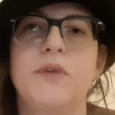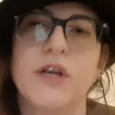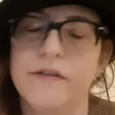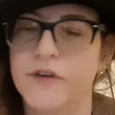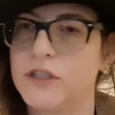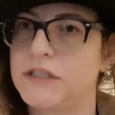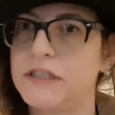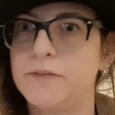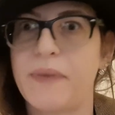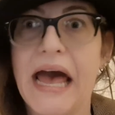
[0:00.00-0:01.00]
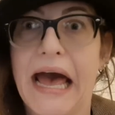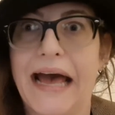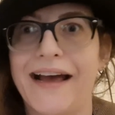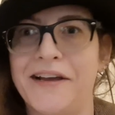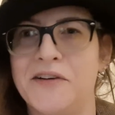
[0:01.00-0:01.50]
good versus
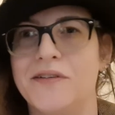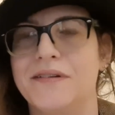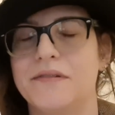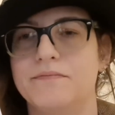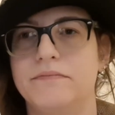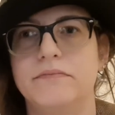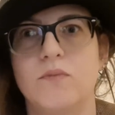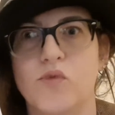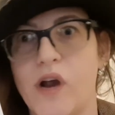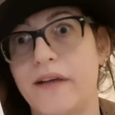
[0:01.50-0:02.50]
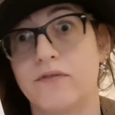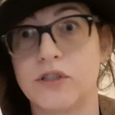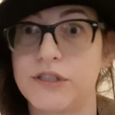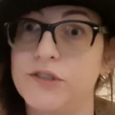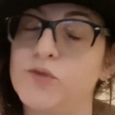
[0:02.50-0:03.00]
bad, right
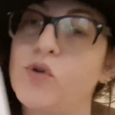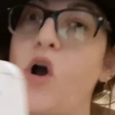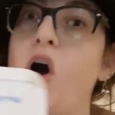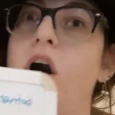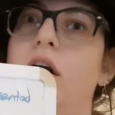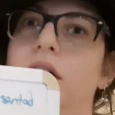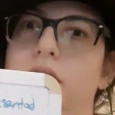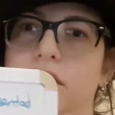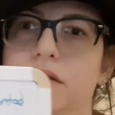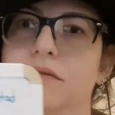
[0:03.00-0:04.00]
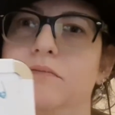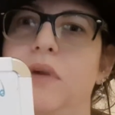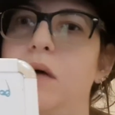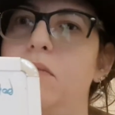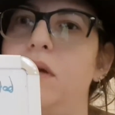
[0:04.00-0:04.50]
versus wrong,
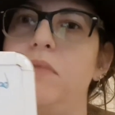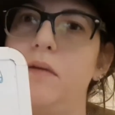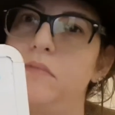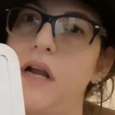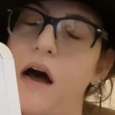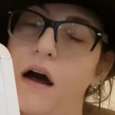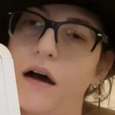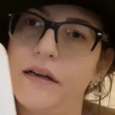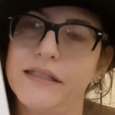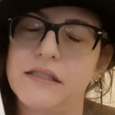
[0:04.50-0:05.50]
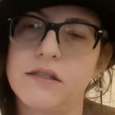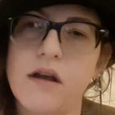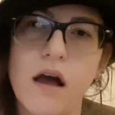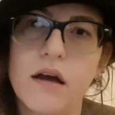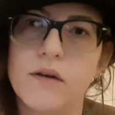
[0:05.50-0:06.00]
blah blah blah blah, it's
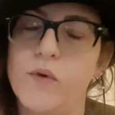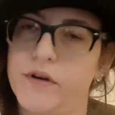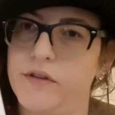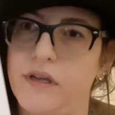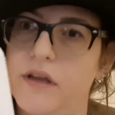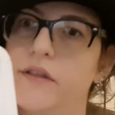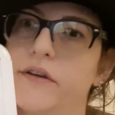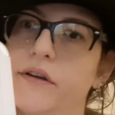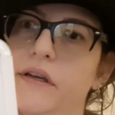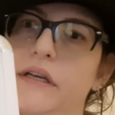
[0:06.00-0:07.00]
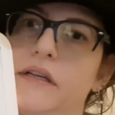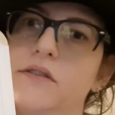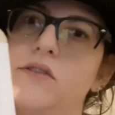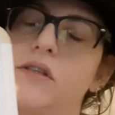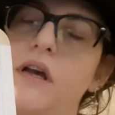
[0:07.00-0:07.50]
not one or the other.
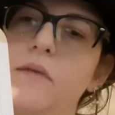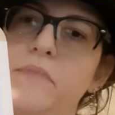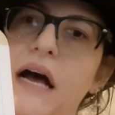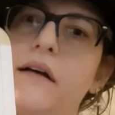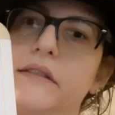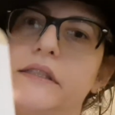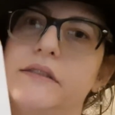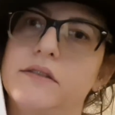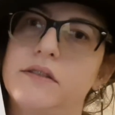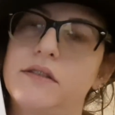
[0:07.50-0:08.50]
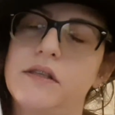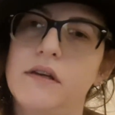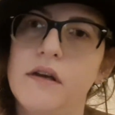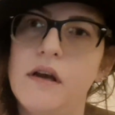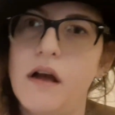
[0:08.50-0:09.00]
It's a balance
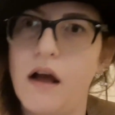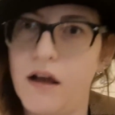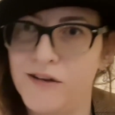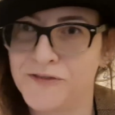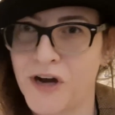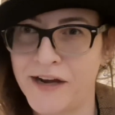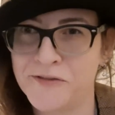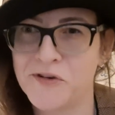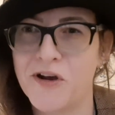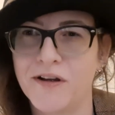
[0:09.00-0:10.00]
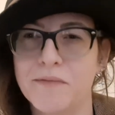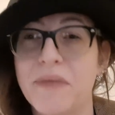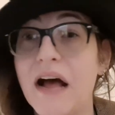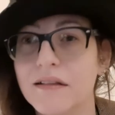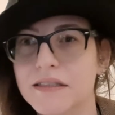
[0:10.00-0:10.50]
of right and wrong, a
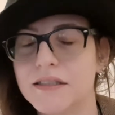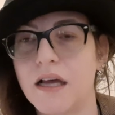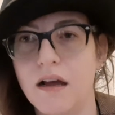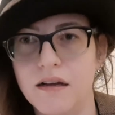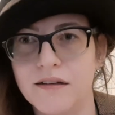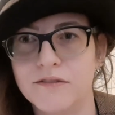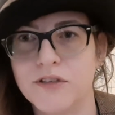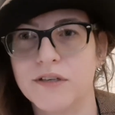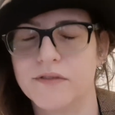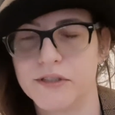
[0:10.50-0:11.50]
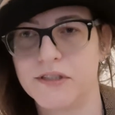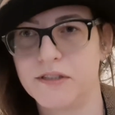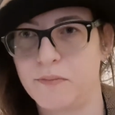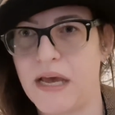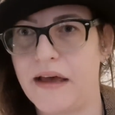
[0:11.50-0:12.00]
balance of good versus
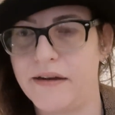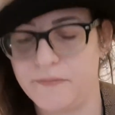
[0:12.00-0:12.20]
bad.